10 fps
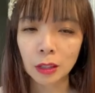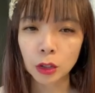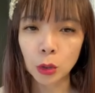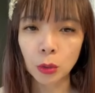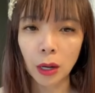
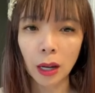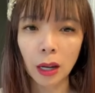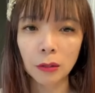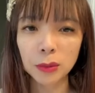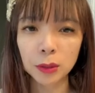to
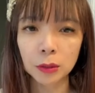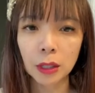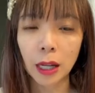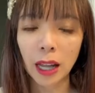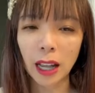help you
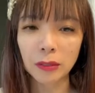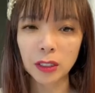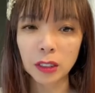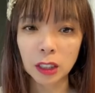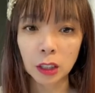have
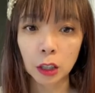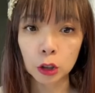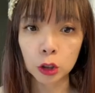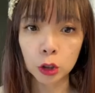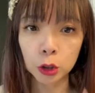a, a
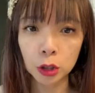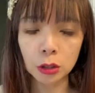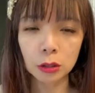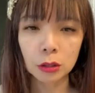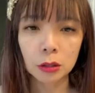good
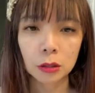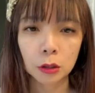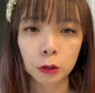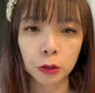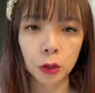
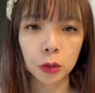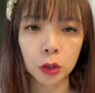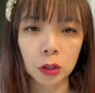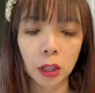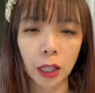
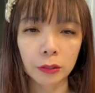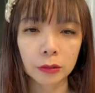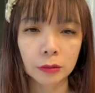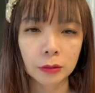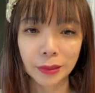future life
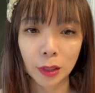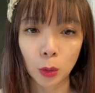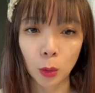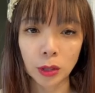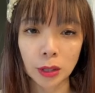
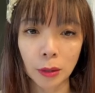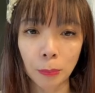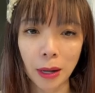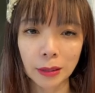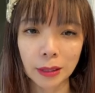with
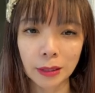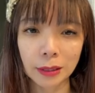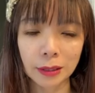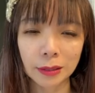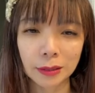
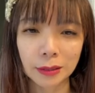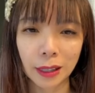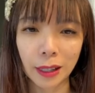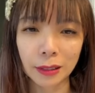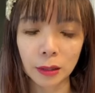abundance
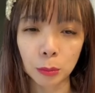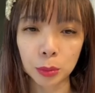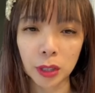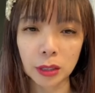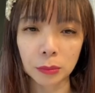and
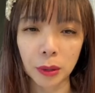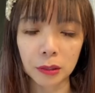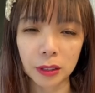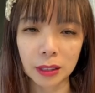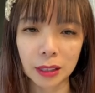
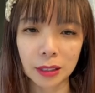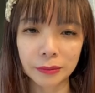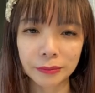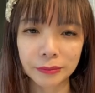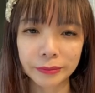prosperity.
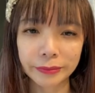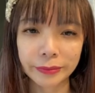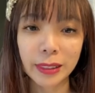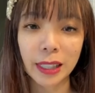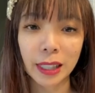
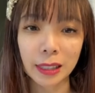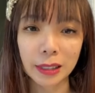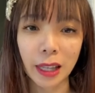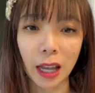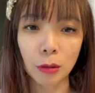He's
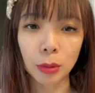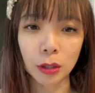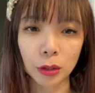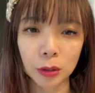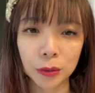
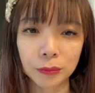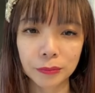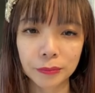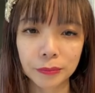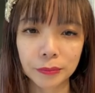helping you.
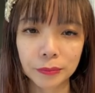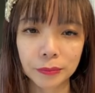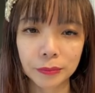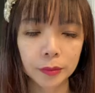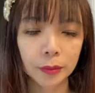
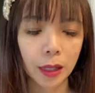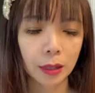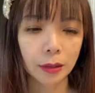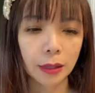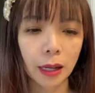
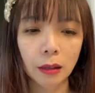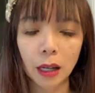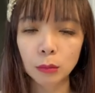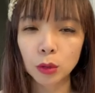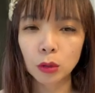Now
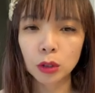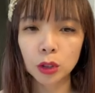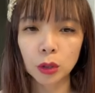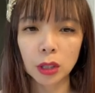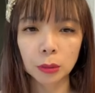I'm going
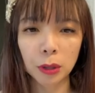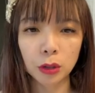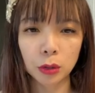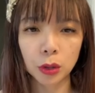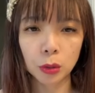to explain
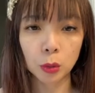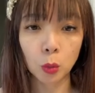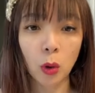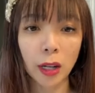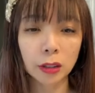to you
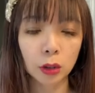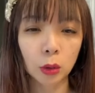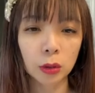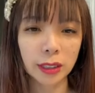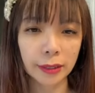why the
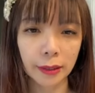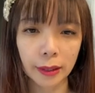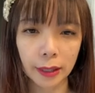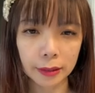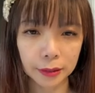Lord said
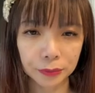that